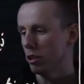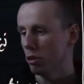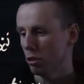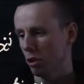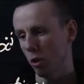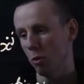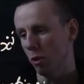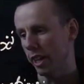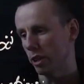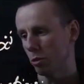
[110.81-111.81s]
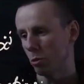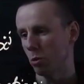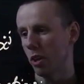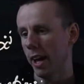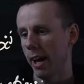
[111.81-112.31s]
you should know. Okay,
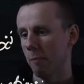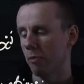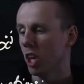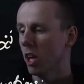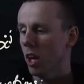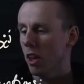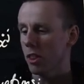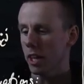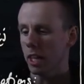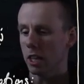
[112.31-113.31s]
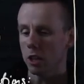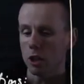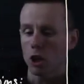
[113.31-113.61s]
so the